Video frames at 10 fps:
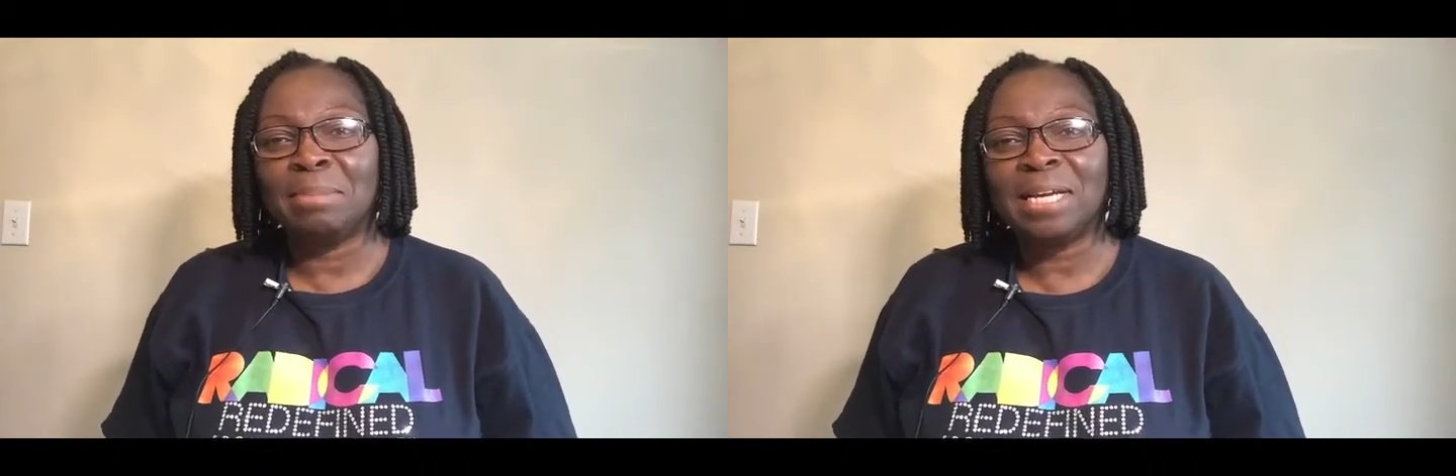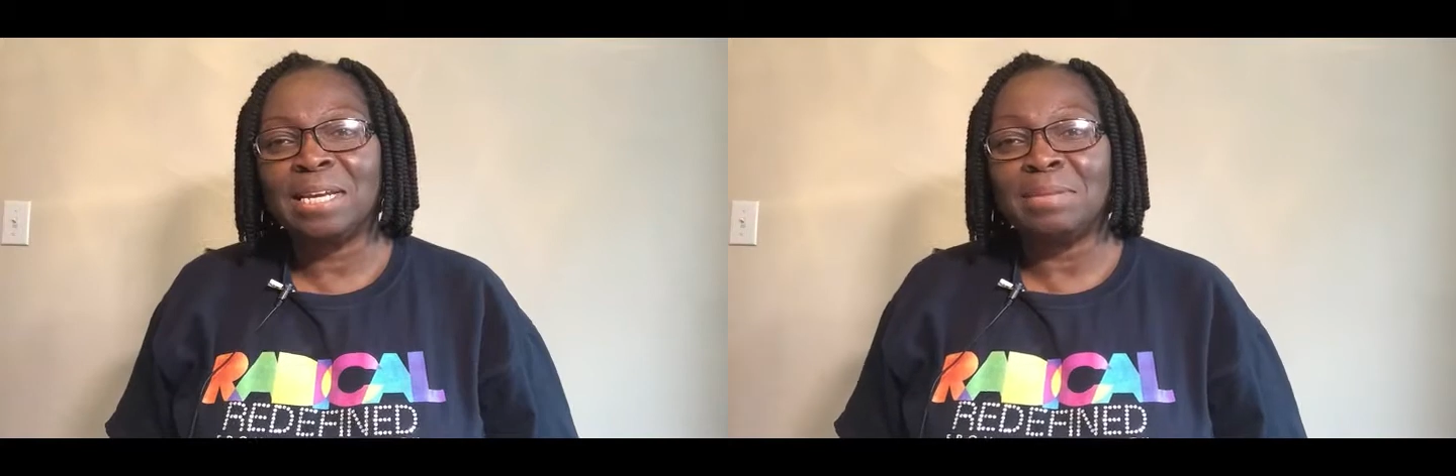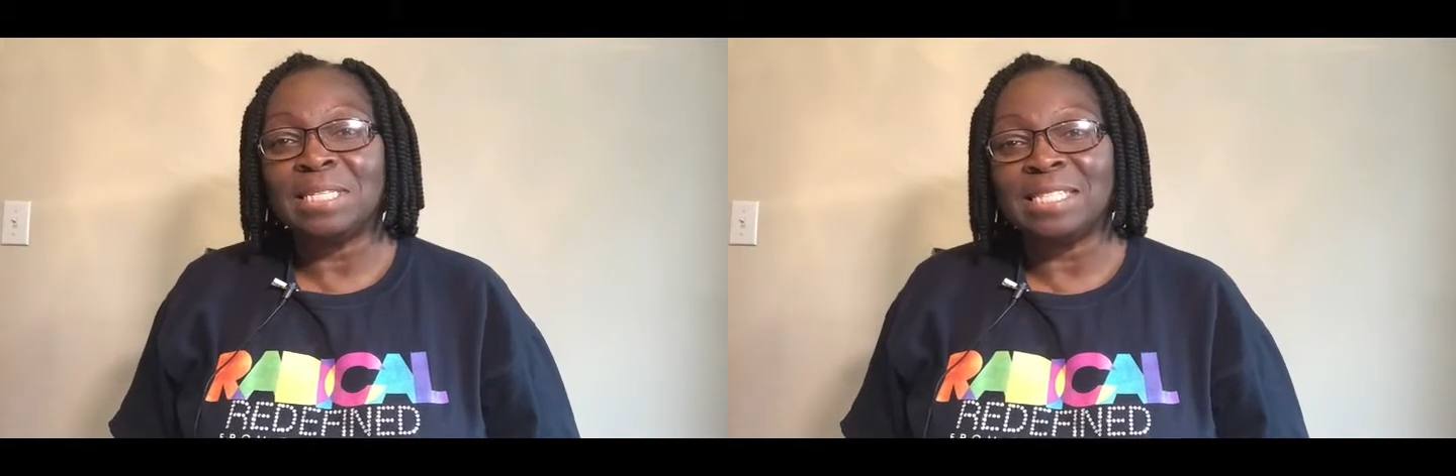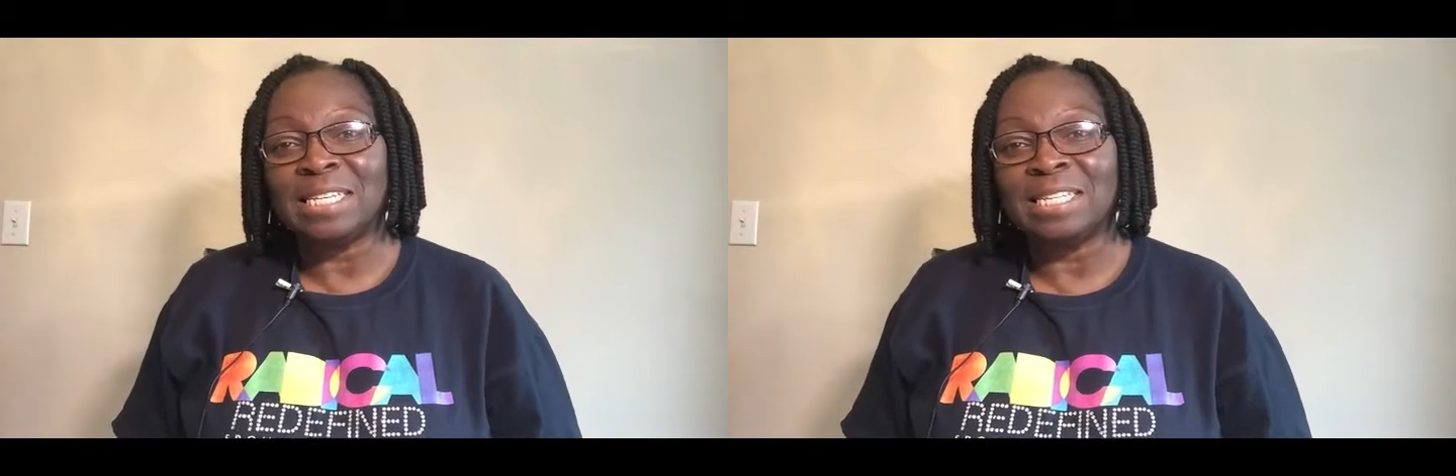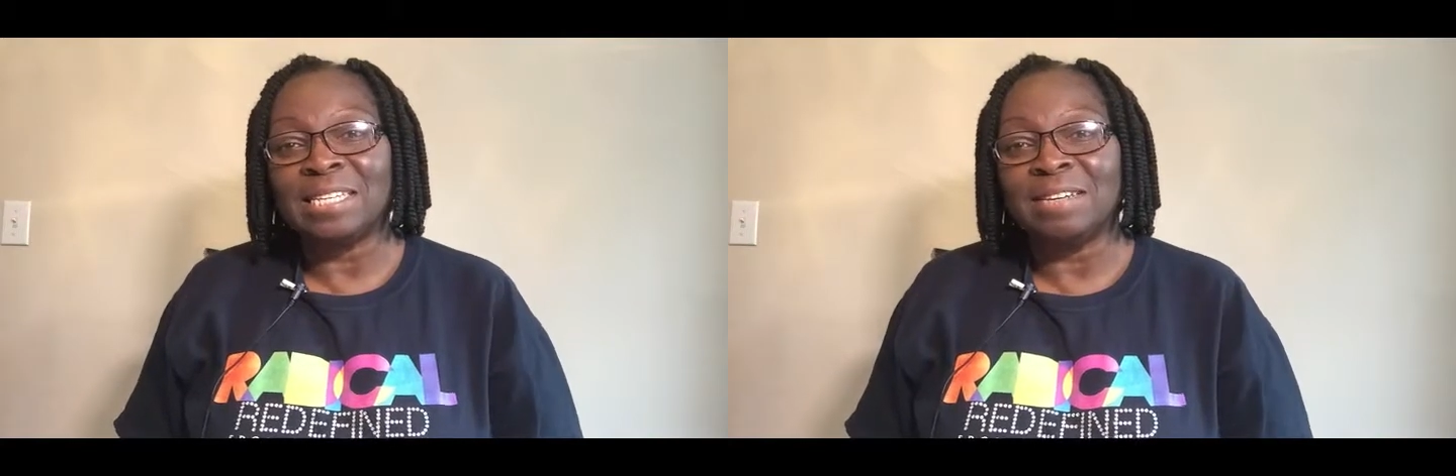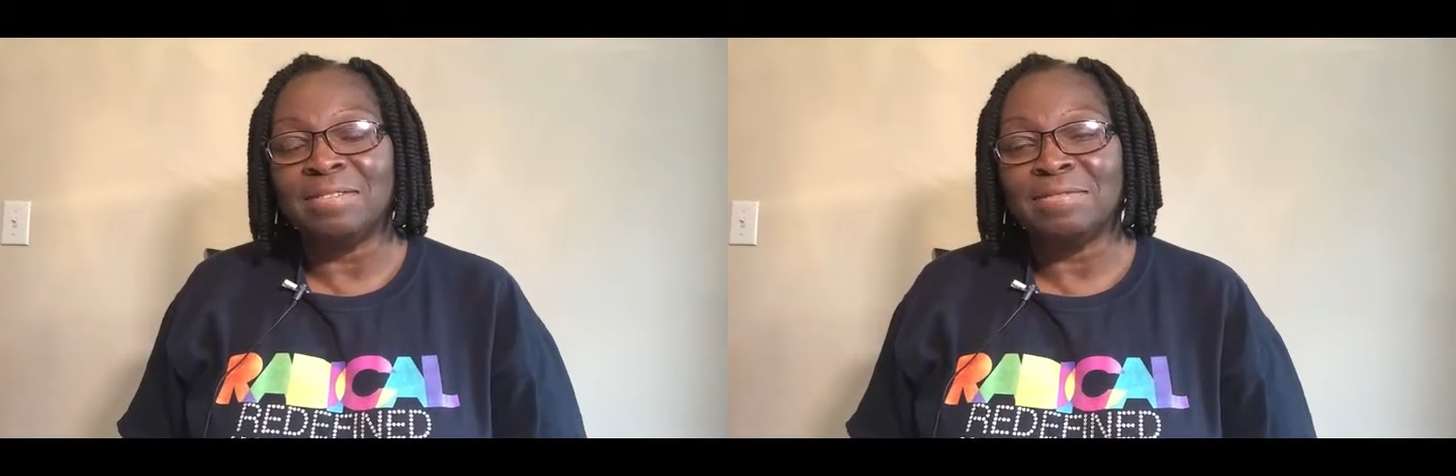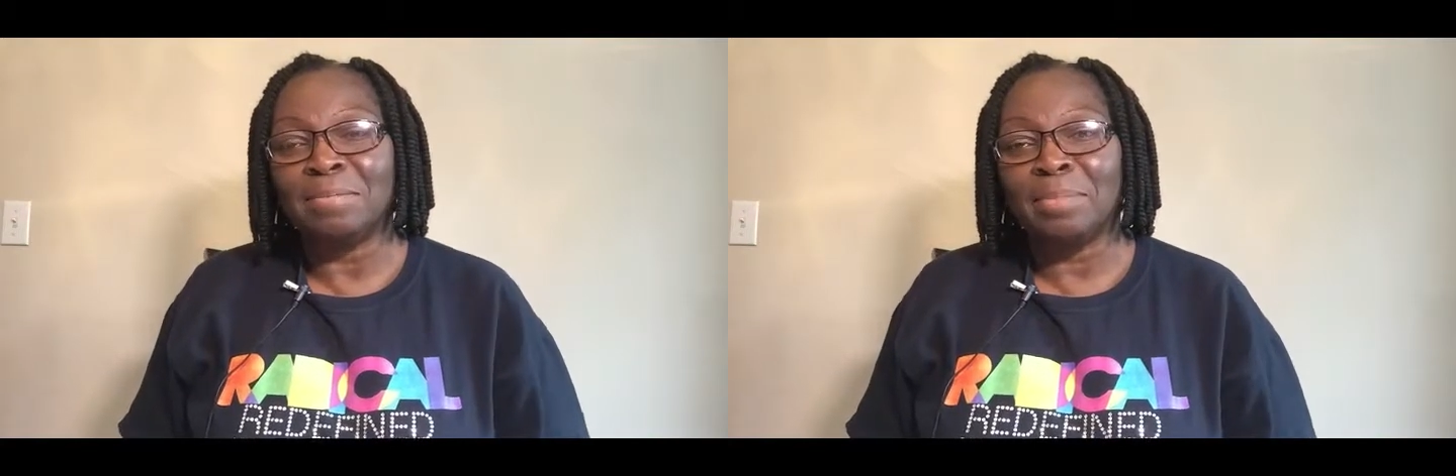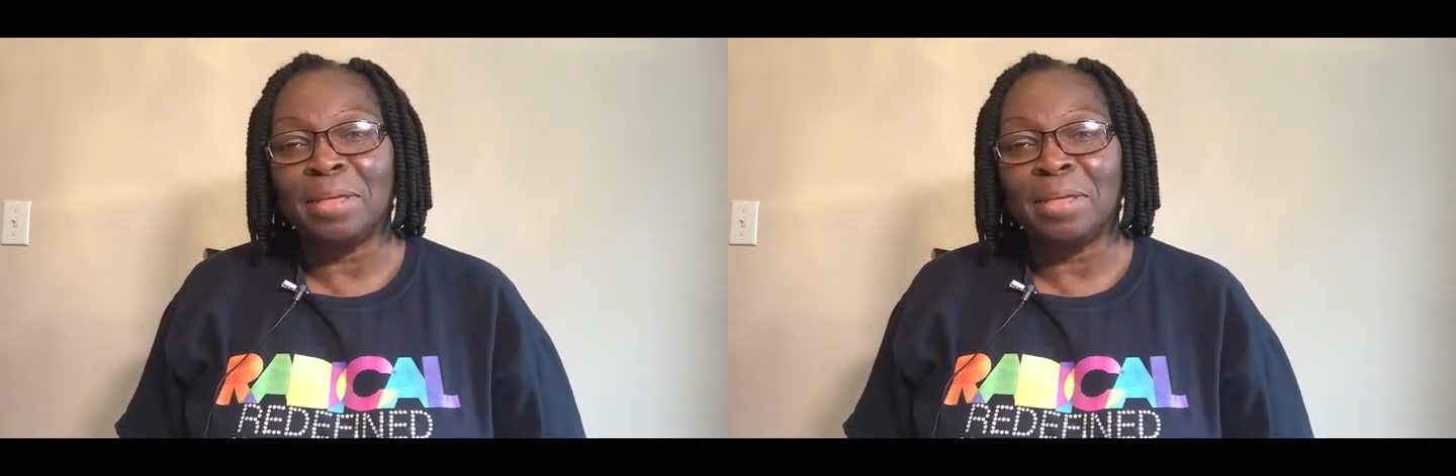My name is Titi from